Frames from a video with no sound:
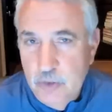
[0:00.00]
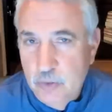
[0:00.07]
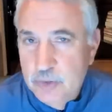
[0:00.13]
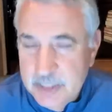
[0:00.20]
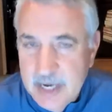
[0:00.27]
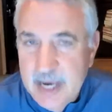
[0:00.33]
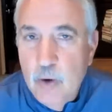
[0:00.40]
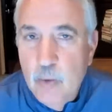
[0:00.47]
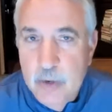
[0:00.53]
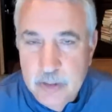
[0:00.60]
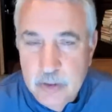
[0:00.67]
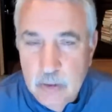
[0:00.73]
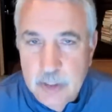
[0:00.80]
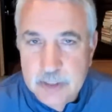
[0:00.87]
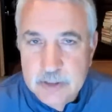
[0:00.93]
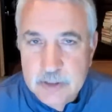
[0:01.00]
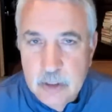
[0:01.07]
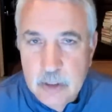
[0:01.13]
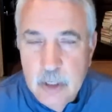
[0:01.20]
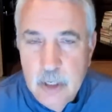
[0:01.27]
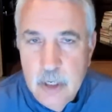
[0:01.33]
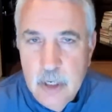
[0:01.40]
you say when you listen,
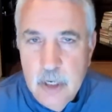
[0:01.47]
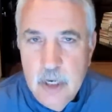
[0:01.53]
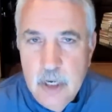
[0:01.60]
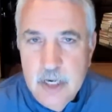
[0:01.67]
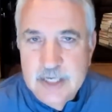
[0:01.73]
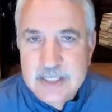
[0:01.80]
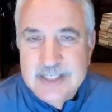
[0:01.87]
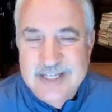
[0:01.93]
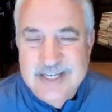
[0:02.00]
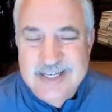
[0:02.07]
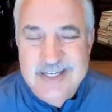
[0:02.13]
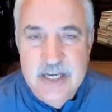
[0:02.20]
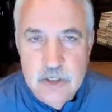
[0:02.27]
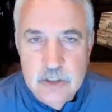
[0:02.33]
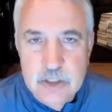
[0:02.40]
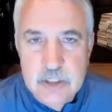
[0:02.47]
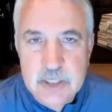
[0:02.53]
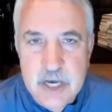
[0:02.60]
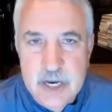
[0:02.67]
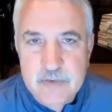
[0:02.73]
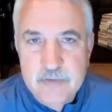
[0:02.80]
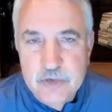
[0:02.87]
because listening is a
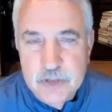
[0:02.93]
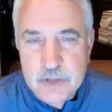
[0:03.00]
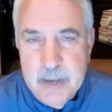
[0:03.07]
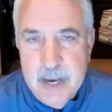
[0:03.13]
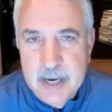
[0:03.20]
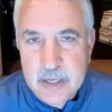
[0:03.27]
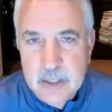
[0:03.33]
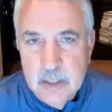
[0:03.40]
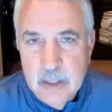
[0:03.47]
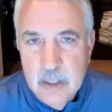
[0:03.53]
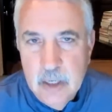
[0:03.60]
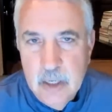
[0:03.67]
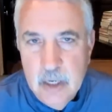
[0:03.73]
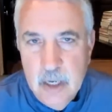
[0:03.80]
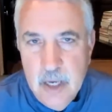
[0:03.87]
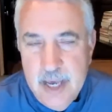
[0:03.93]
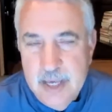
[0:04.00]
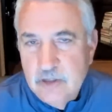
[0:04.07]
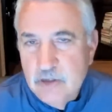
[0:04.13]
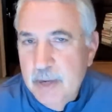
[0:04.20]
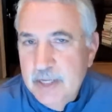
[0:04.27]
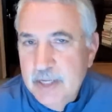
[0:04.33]
sign of respect. And
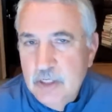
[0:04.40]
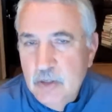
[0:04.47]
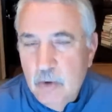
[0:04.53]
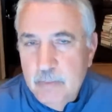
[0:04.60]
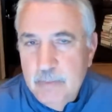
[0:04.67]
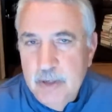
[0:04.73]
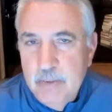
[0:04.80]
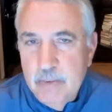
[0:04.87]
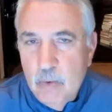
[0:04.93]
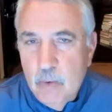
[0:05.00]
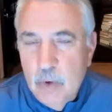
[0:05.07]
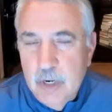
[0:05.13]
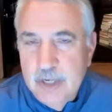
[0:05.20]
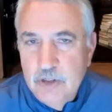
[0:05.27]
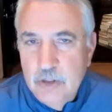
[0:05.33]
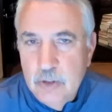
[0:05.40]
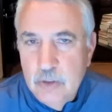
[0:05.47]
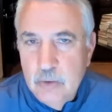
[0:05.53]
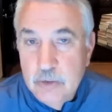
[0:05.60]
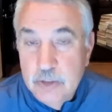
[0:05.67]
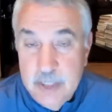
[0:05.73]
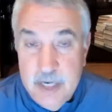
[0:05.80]
it's amazing what people will let
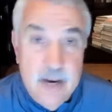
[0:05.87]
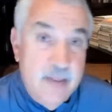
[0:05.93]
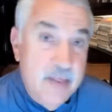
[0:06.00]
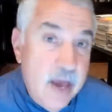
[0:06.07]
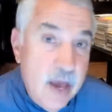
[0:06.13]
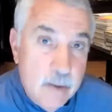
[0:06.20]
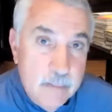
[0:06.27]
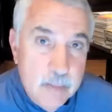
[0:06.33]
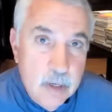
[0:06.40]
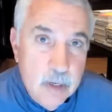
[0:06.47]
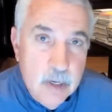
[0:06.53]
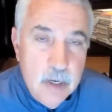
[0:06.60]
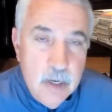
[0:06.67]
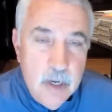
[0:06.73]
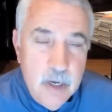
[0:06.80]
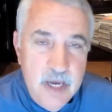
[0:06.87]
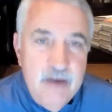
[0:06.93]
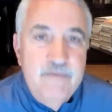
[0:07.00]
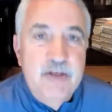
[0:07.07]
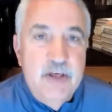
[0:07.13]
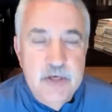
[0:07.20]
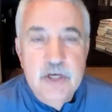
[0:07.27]
you say to them
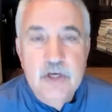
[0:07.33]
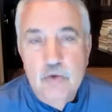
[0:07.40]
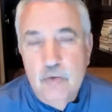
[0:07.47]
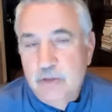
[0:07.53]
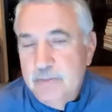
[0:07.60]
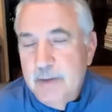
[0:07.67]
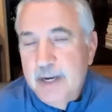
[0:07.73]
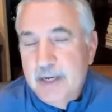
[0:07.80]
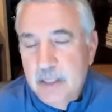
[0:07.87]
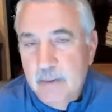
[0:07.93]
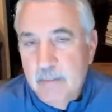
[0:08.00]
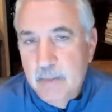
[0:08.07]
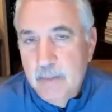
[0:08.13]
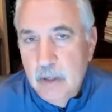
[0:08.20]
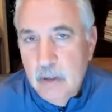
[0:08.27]
if they think you respect them,